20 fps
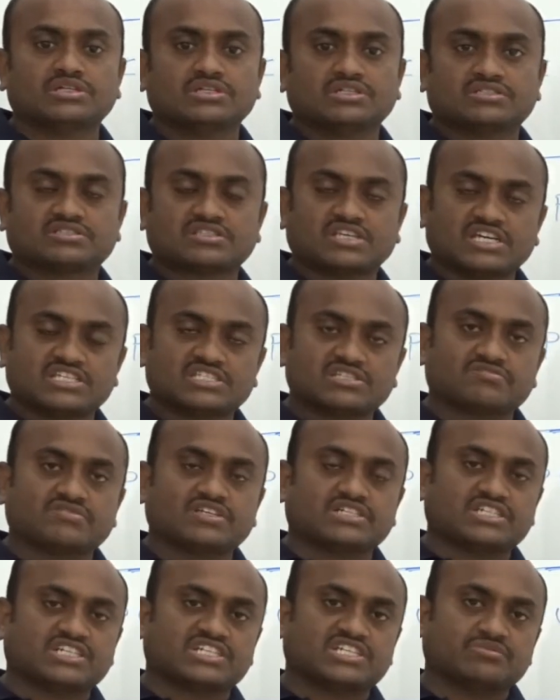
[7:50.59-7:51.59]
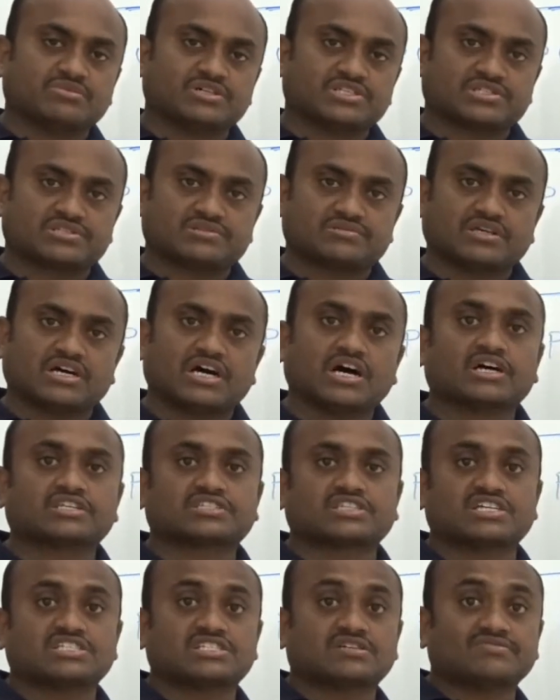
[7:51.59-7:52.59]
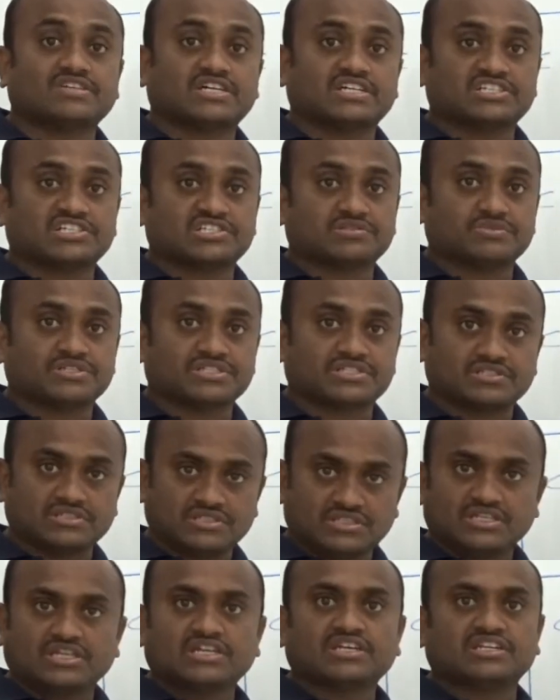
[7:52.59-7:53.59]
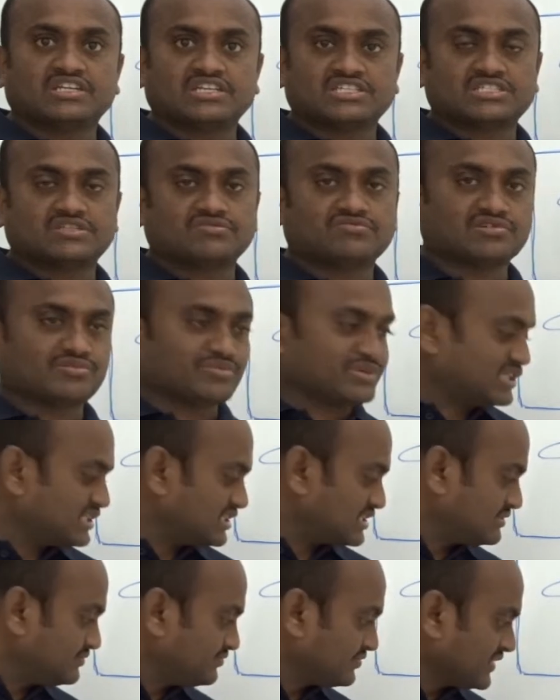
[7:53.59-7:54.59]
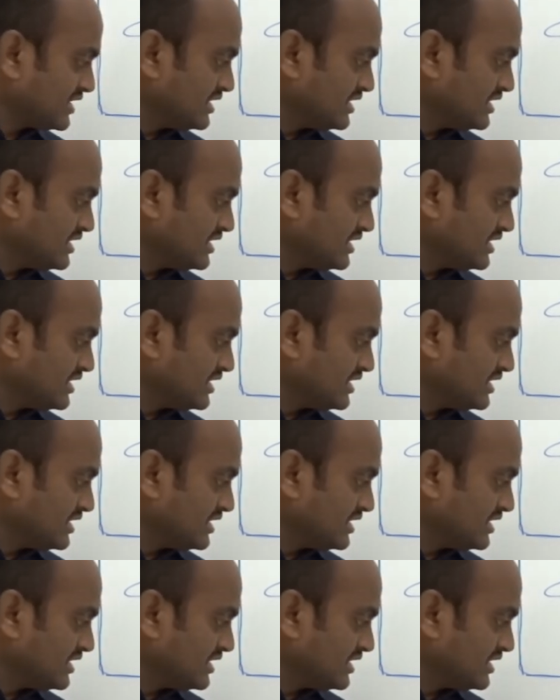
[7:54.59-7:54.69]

size of the data bus or size of the address bus in next few minutes.